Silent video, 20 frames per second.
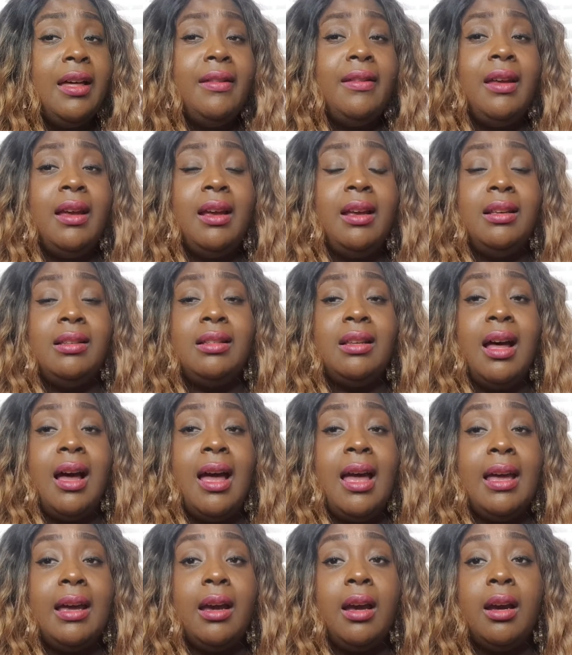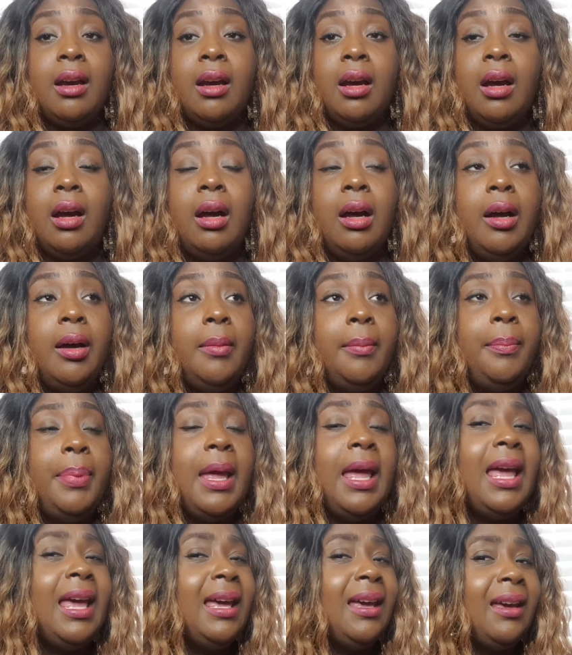there's like
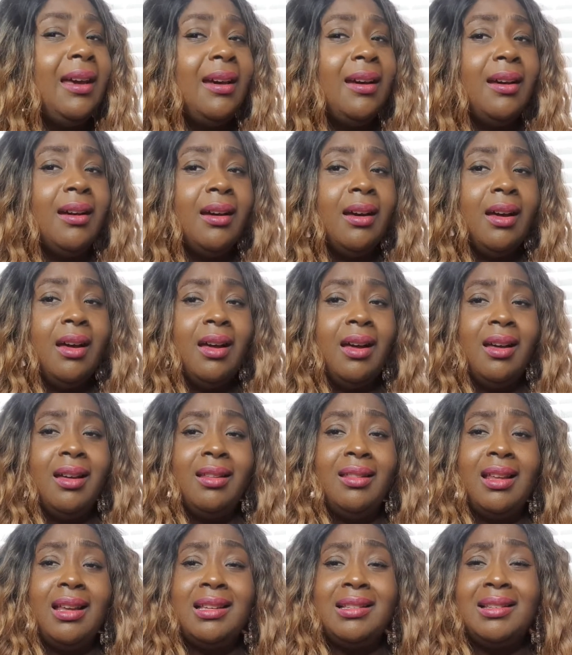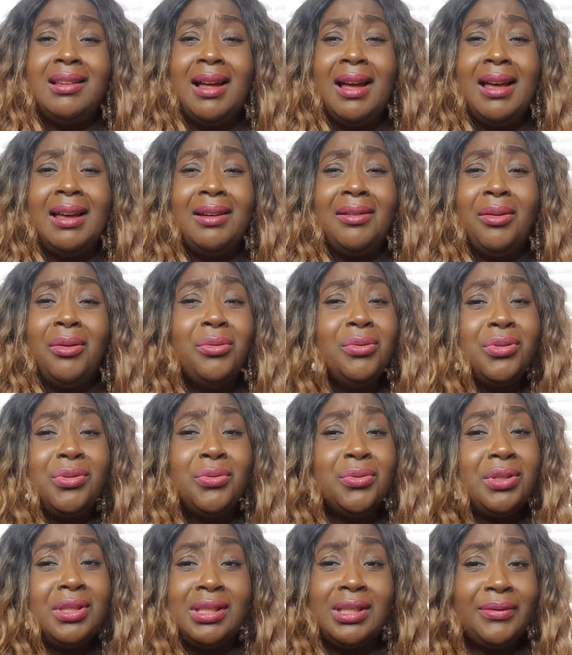pink. There's like all
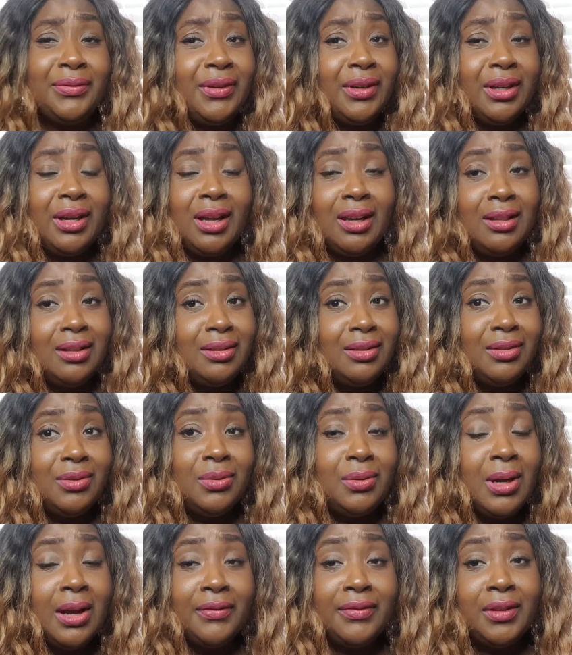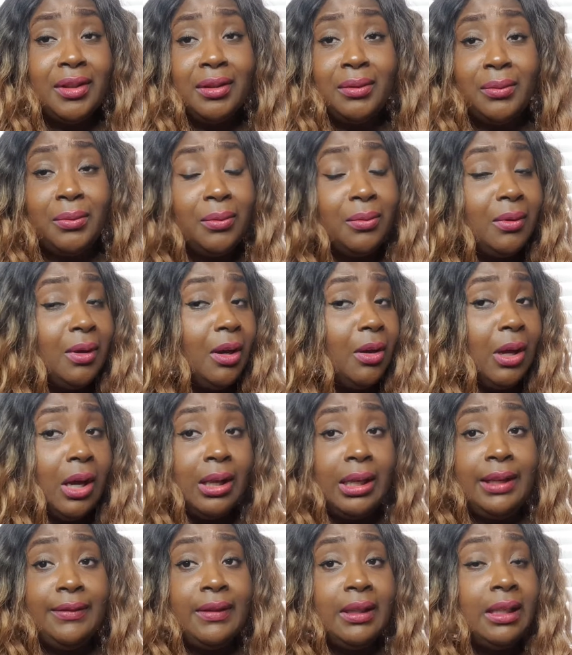sorts of different colors. You have to. I'll
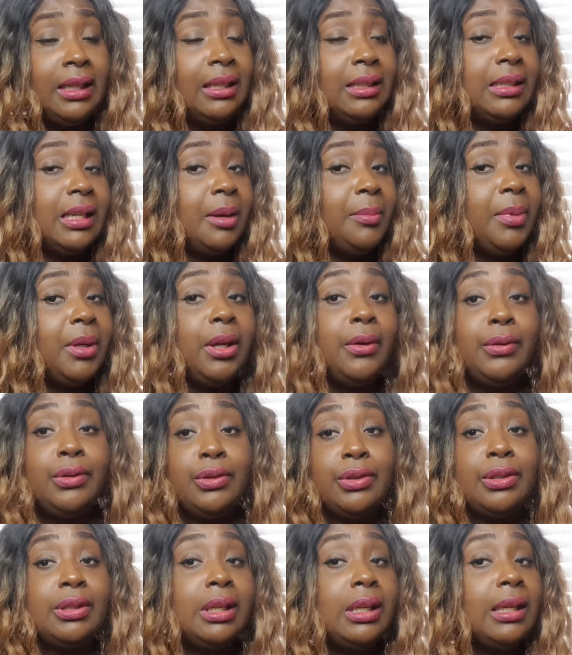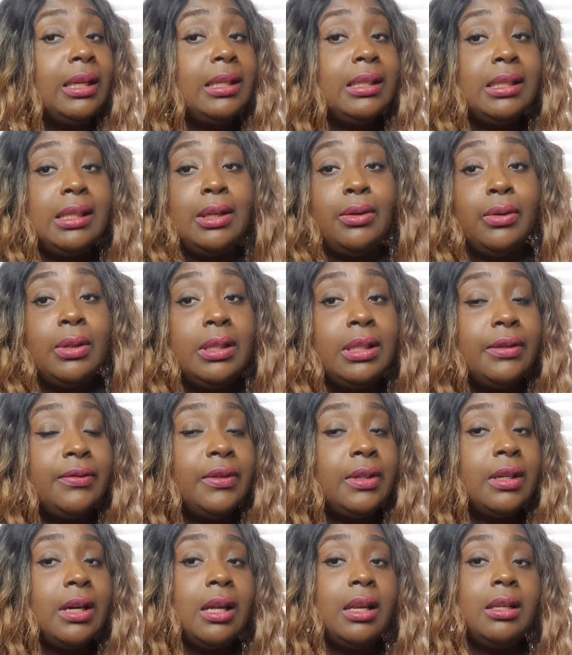leave the link down below and just click and see all the
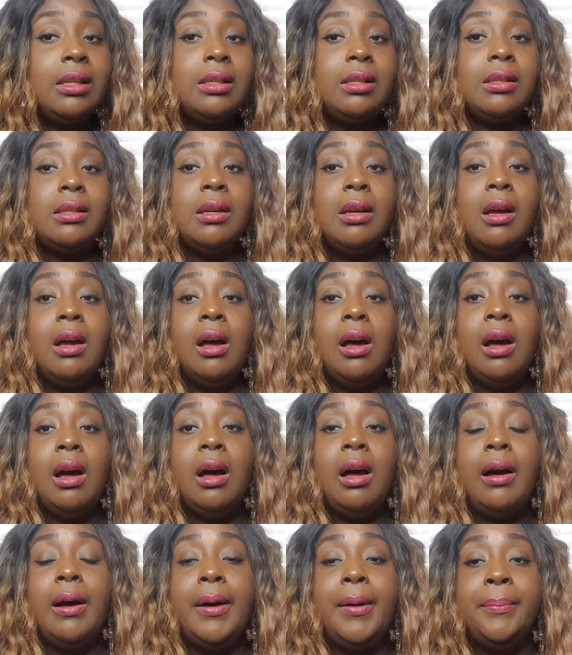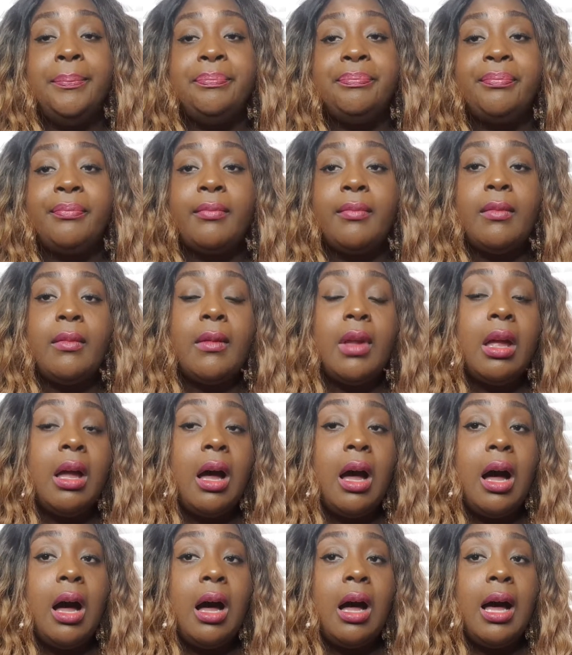different colors. Um,
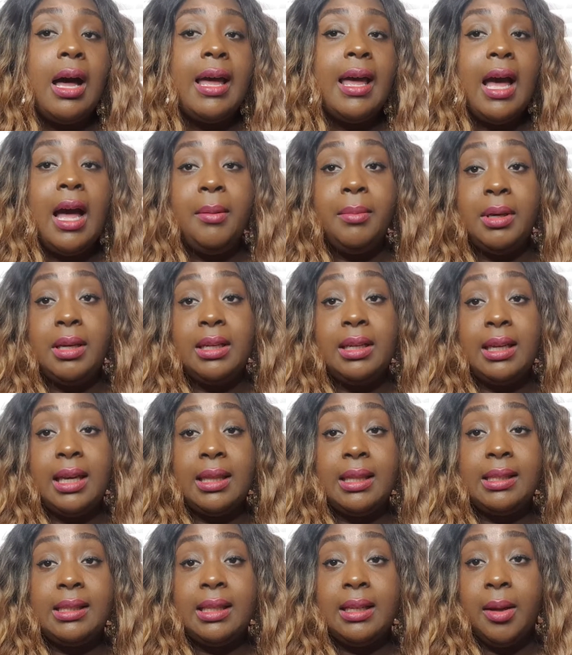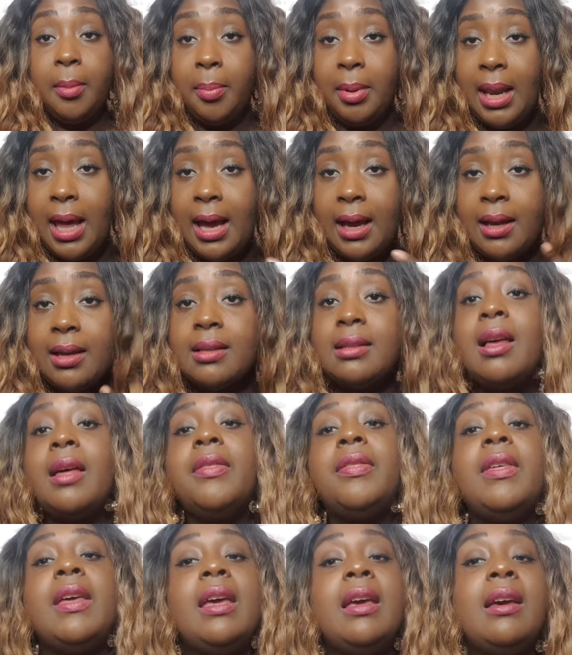I am gonna get this in a black because I
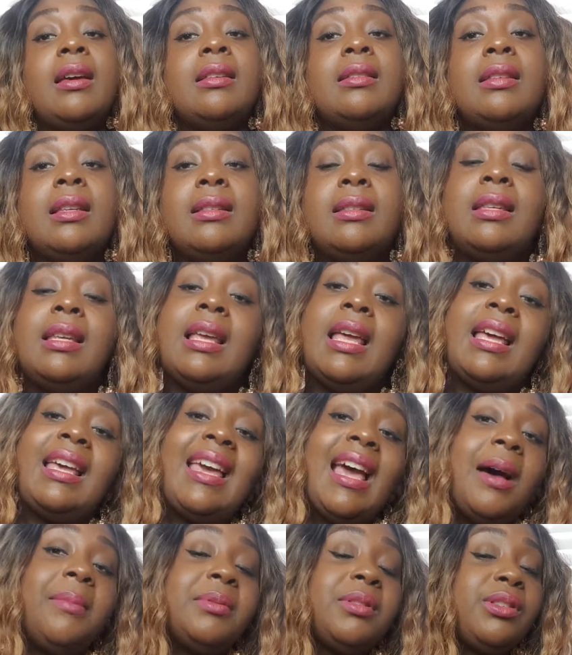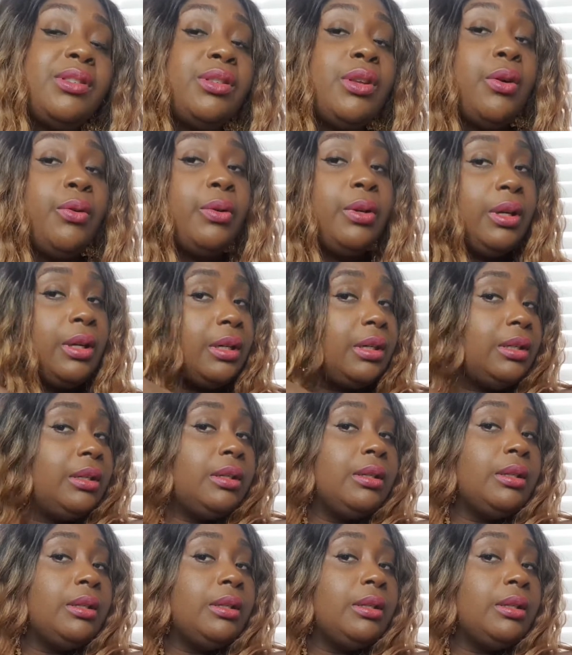think since it kept so good,